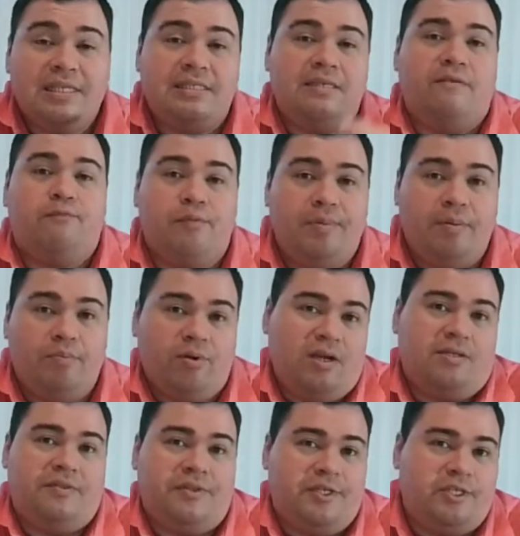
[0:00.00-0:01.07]
stuff would be
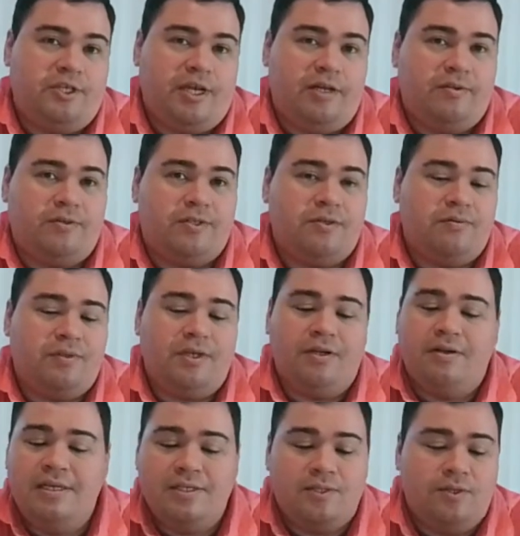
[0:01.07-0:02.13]
brought to this channel. So
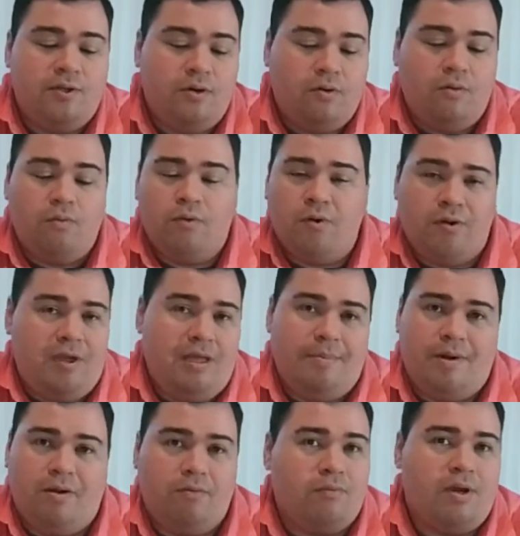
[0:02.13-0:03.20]
there is no worry
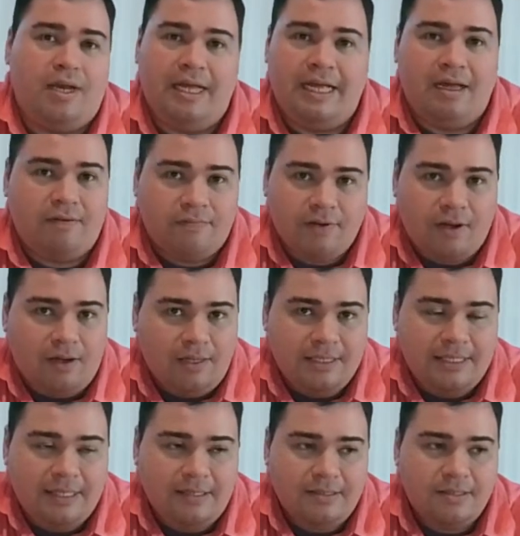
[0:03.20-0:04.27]
about running out of
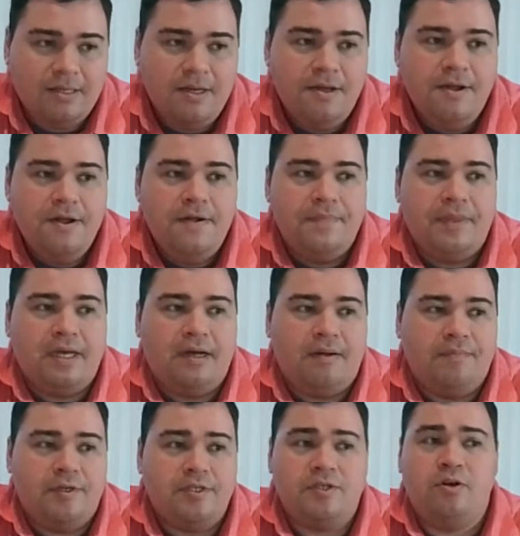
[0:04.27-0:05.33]
content.
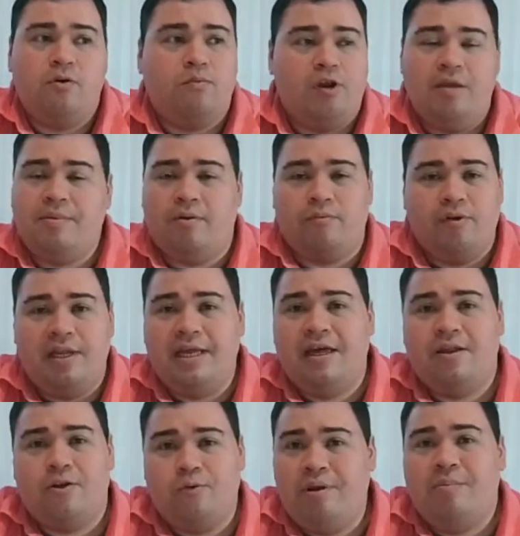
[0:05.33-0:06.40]
There's no worry about running
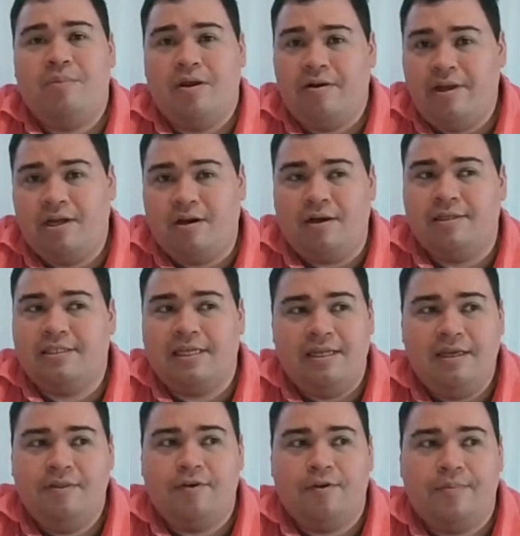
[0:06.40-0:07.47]
out of Queen Mary content
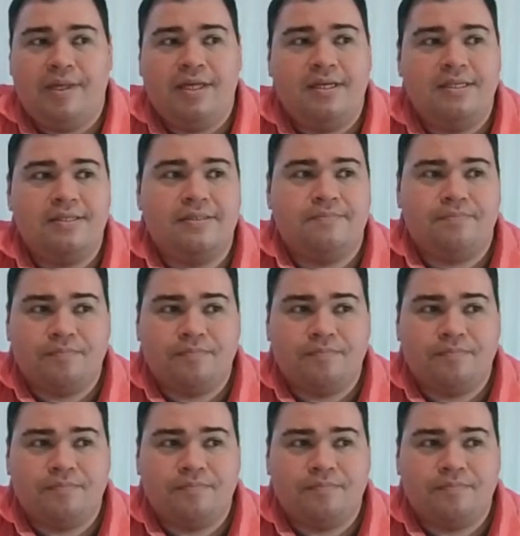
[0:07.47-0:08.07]
either, because